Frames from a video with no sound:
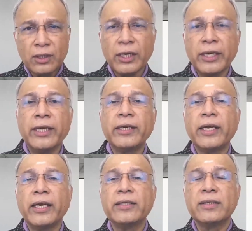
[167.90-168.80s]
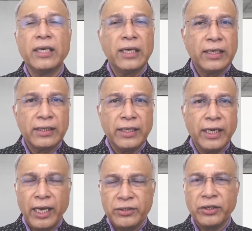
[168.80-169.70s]
Here is
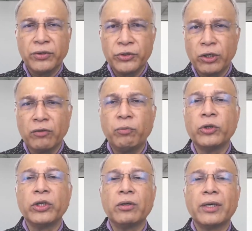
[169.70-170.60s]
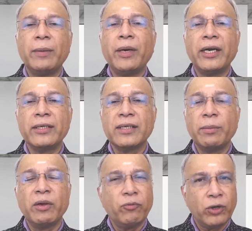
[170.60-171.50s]
the execution of Motiur Rahman
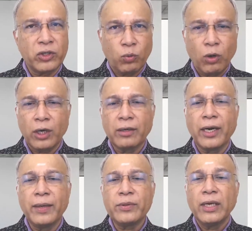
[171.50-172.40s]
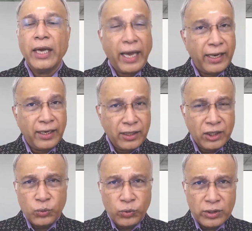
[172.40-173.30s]
Nizami for his war crimes. And
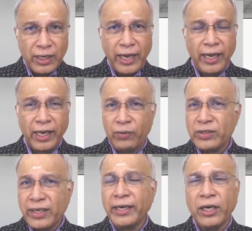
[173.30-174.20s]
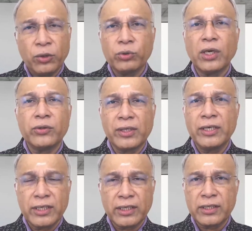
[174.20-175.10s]
this was he was hanged in
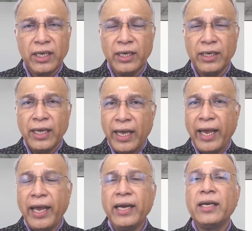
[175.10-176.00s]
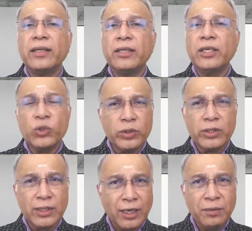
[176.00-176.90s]
2016. And this was
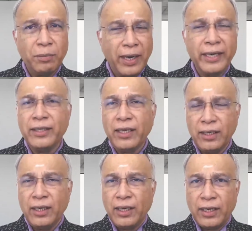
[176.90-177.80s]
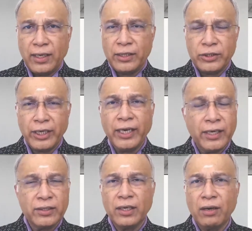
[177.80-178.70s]
done by the Sheikh
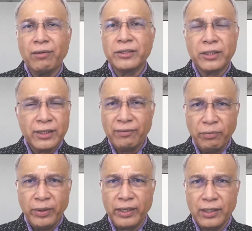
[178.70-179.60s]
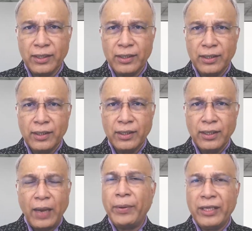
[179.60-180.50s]
Hasina Wajid government.
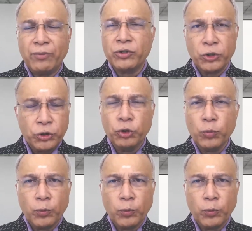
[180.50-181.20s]
I mean, there was a due